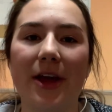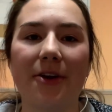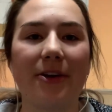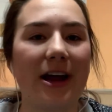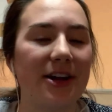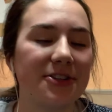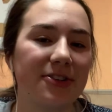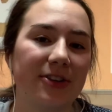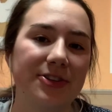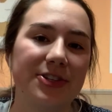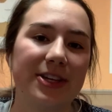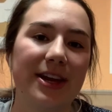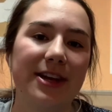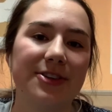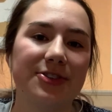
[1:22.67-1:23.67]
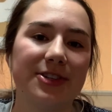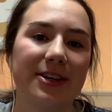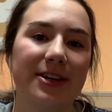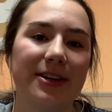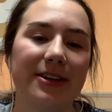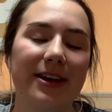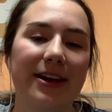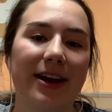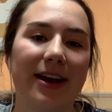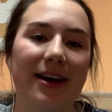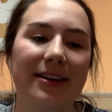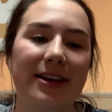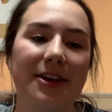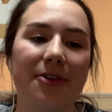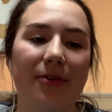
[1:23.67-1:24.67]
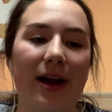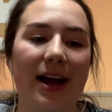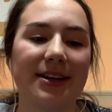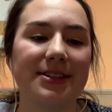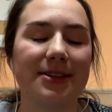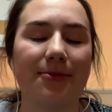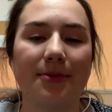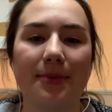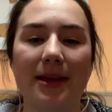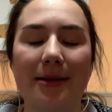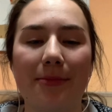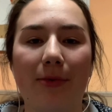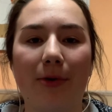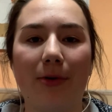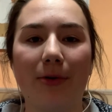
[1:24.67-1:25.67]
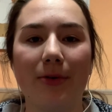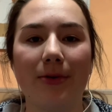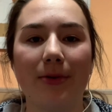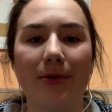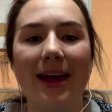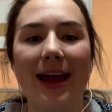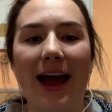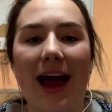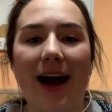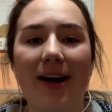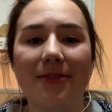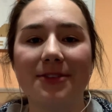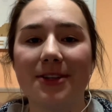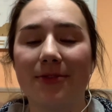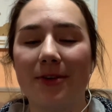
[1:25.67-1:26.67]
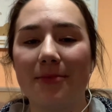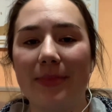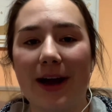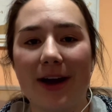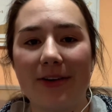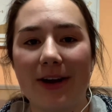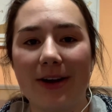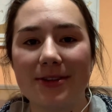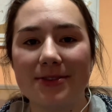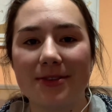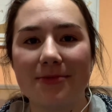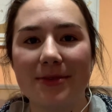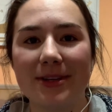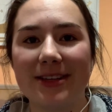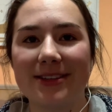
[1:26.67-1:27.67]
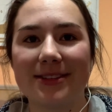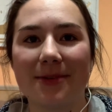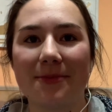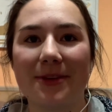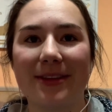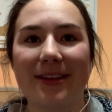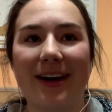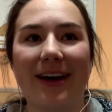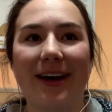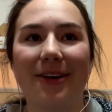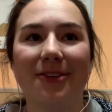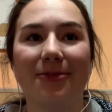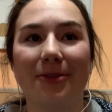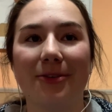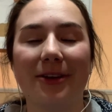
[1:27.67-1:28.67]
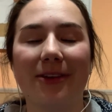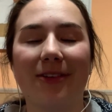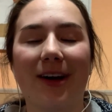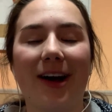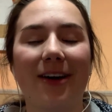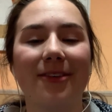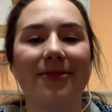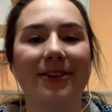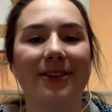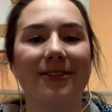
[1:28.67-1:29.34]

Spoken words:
international education and interacting with people who have different backgrounds from me is something that I really love,